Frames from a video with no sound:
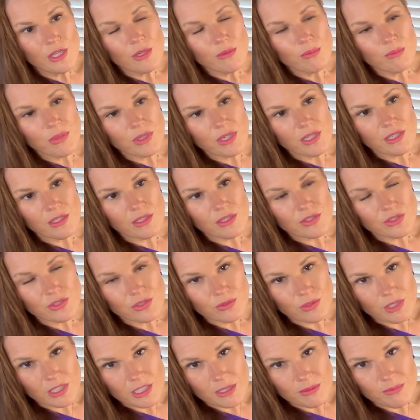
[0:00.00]
But I also
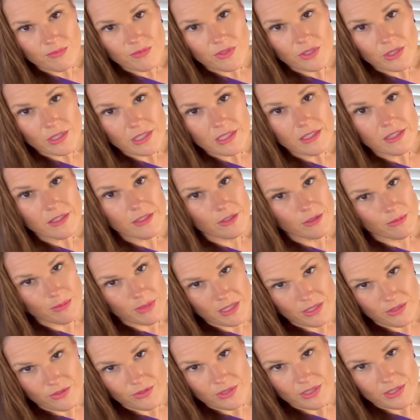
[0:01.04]
keep very clear
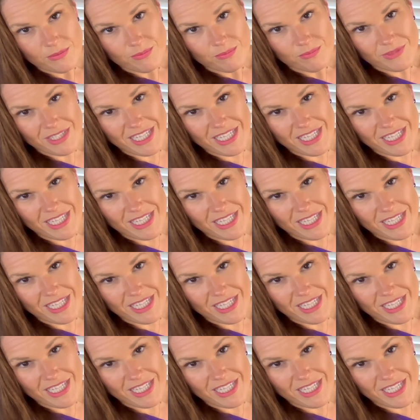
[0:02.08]
boundaries.